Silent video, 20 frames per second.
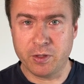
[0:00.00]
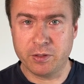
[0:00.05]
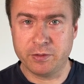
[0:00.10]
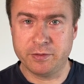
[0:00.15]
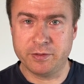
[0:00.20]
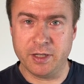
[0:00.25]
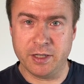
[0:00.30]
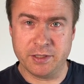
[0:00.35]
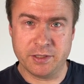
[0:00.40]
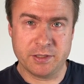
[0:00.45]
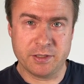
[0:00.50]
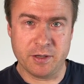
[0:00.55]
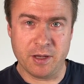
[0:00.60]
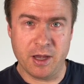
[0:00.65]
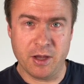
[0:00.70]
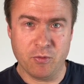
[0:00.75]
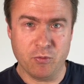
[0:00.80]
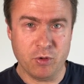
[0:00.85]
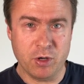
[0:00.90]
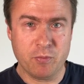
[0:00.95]
that I
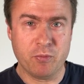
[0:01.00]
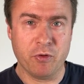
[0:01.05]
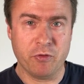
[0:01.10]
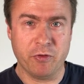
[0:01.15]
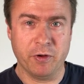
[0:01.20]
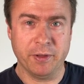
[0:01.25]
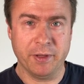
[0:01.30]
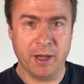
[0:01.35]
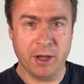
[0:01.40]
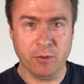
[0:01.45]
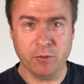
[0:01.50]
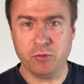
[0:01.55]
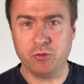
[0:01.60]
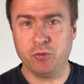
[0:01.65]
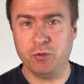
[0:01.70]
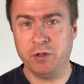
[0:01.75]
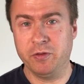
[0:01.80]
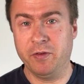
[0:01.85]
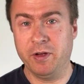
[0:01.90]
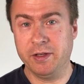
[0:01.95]
really prefer now to
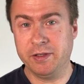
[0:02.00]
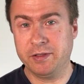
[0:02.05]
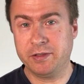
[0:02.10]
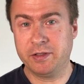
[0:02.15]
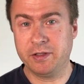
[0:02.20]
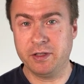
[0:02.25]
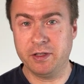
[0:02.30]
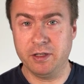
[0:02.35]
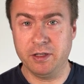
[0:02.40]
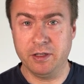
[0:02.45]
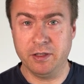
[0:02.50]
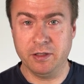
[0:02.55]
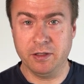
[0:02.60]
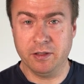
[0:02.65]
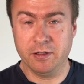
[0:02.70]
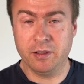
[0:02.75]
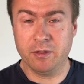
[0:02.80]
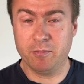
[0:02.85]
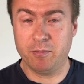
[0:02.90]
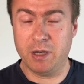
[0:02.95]
invest
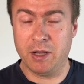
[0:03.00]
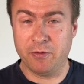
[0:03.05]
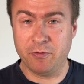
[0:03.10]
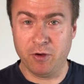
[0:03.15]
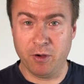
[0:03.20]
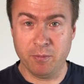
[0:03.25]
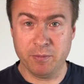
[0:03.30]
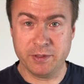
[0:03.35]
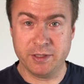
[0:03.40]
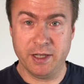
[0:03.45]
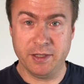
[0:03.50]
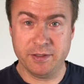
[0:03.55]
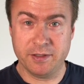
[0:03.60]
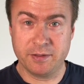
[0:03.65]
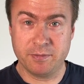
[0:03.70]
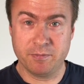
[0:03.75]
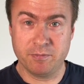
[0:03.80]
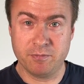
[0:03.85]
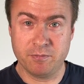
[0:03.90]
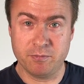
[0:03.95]
in platforms that
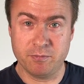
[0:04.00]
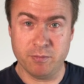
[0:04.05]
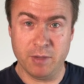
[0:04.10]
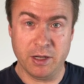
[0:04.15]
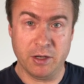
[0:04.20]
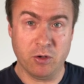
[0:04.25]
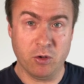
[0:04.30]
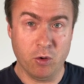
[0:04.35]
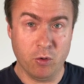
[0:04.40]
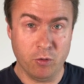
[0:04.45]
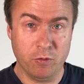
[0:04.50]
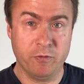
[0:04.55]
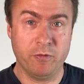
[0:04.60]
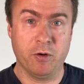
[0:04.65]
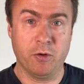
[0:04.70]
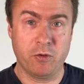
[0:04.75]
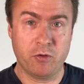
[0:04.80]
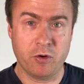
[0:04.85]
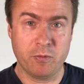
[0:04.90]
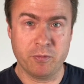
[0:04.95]
make loan
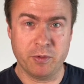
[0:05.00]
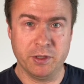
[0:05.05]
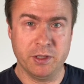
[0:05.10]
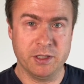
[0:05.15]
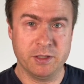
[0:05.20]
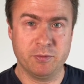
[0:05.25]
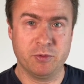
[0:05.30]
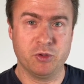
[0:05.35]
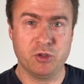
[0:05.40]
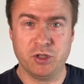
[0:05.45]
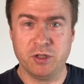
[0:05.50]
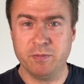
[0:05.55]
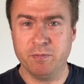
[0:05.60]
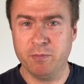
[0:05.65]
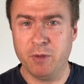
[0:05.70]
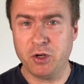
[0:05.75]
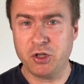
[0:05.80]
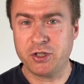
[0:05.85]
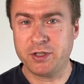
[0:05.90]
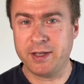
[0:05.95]
for companies, which is
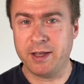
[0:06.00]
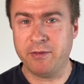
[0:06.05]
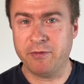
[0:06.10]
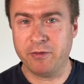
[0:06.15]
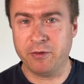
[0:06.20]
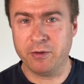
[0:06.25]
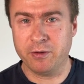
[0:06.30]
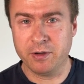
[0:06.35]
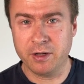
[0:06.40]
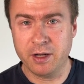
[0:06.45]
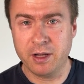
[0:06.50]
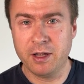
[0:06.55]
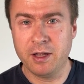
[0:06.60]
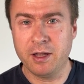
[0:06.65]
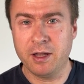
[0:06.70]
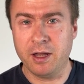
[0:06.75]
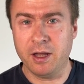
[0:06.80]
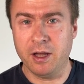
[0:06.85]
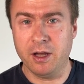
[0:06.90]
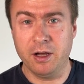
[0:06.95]
much safer
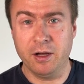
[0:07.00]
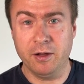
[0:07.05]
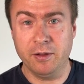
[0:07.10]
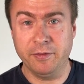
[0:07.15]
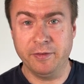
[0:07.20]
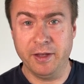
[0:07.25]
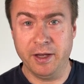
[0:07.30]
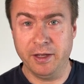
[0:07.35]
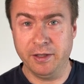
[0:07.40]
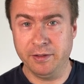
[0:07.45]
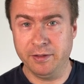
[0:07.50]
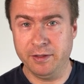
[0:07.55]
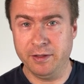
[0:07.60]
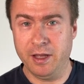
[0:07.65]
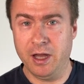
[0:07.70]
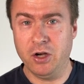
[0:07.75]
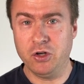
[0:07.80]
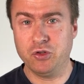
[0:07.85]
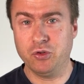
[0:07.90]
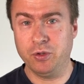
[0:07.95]
than
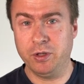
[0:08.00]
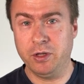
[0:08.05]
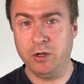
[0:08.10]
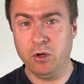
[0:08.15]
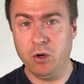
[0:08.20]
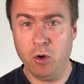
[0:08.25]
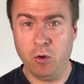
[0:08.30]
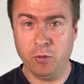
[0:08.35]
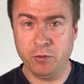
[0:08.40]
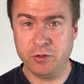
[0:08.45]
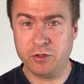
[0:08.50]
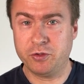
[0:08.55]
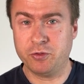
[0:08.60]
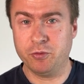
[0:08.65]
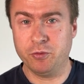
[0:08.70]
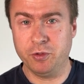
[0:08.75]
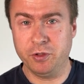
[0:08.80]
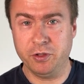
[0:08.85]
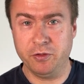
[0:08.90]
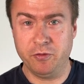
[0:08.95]
actually loans to
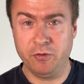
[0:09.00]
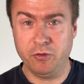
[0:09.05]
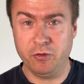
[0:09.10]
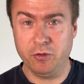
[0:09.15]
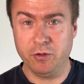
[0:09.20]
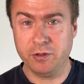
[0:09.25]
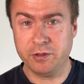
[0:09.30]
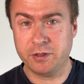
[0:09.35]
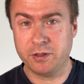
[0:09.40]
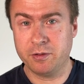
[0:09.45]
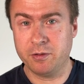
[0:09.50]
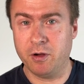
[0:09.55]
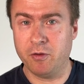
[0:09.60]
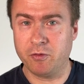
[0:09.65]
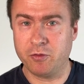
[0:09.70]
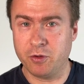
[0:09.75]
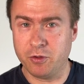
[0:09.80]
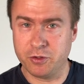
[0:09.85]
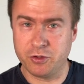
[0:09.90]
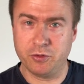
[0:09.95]
individuals. Of
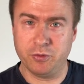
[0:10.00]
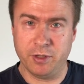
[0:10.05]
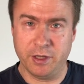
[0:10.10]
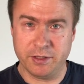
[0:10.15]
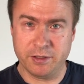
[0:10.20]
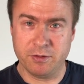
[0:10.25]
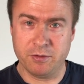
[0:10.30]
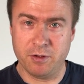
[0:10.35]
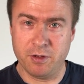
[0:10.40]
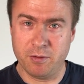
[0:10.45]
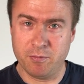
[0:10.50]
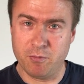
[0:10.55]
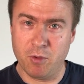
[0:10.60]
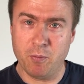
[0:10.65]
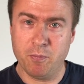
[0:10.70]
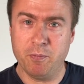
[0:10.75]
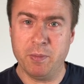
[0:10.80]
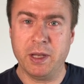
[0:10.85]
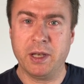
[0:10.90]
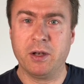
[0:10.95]
course, you get a
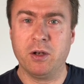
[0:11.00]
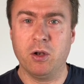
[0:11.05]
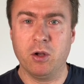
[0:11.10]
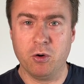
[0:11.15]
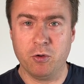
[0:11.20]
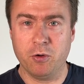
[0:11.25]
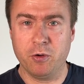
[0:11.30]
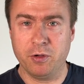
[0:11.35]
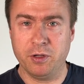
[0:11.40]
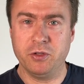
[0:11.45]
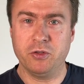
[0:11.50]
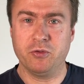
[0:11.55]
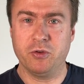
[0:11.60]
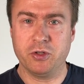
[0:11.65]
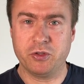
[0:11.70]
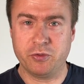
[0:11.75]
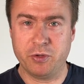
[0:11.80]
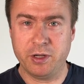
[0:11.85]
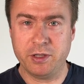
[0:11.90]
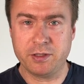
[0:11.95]
bit lower
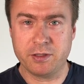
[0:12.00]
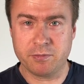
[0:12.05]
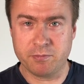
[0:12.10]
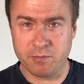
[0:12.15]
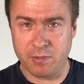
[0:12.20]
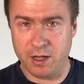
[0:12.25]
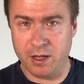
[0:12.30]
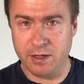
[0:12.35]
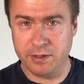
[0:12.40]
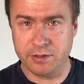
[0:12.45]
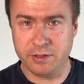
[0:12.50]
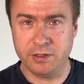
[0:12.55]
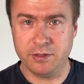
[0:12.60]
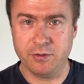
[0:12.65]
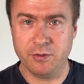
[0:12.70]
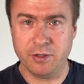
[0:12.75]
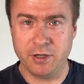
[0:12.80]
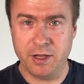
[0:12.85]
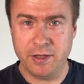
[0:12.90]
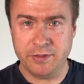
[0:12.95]
interest rates, as it's the
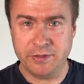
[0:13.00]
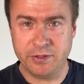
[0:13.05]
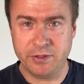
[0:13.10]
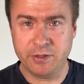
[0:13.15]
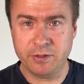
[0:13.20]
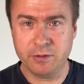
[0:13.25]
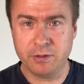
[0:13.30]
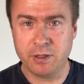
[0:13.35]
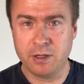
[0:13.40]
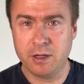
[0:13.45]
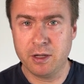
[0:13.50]
case here,